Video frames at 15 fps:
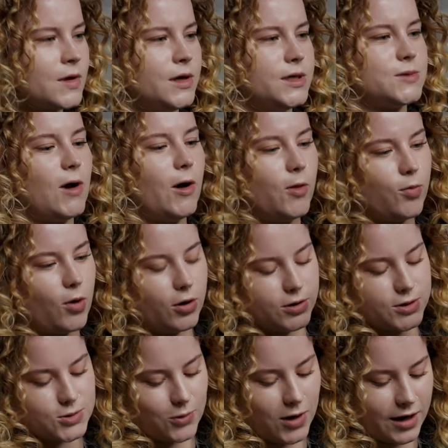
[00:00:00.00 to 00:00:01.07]
As well, the
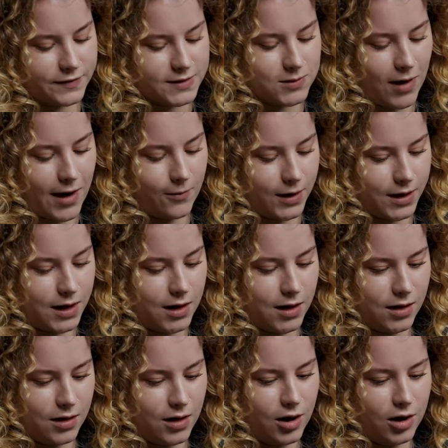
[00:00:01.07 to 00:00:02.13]
products all have sweat
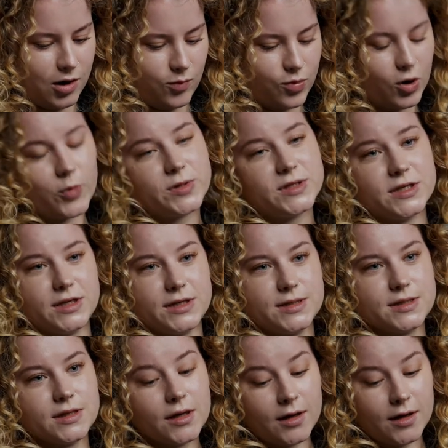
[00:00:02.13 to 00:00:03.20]
wicking
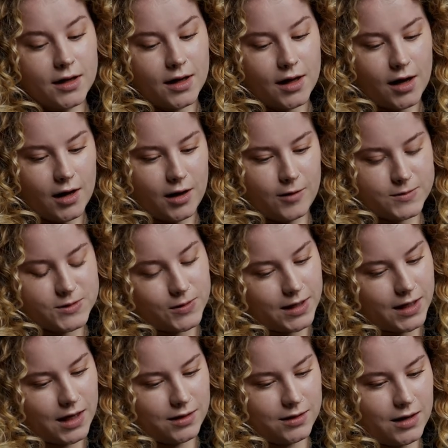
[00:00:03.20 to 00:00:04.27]
properties. So
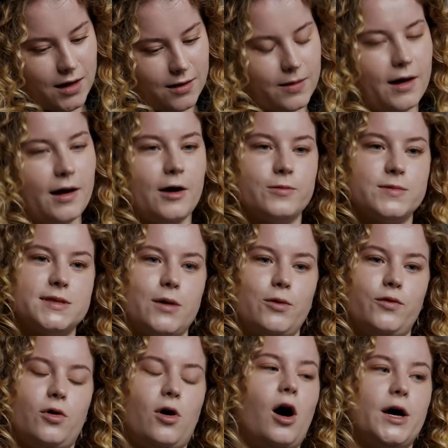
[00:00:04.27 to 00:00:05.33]
again, yeah, that helps there
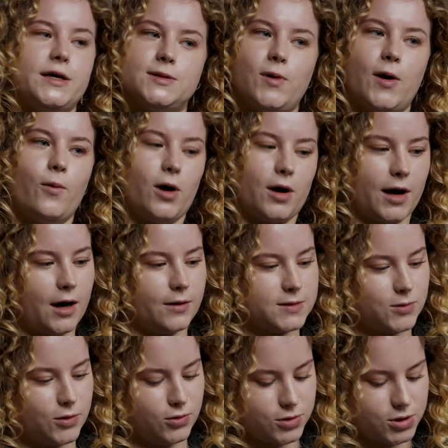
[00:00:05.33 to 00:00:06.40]
with your high sweat
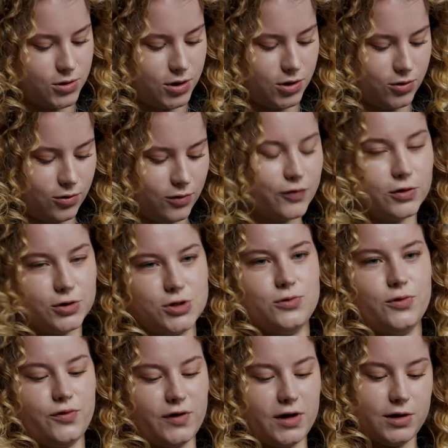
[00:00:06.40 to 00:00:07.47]
workouts when you're doing your
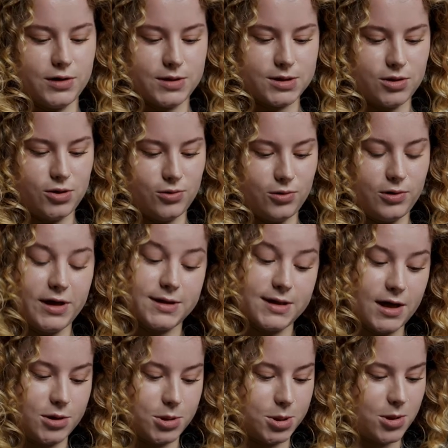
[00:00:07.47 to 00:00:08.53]
functional fitness and your
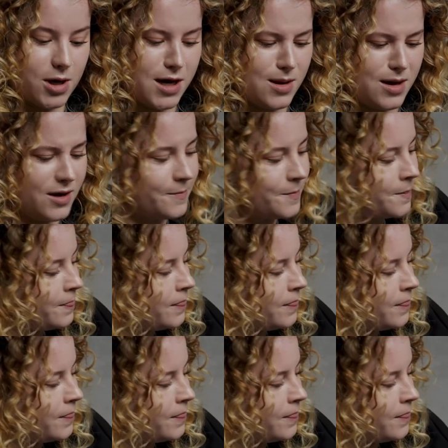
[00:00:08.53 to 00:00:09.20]
intense training.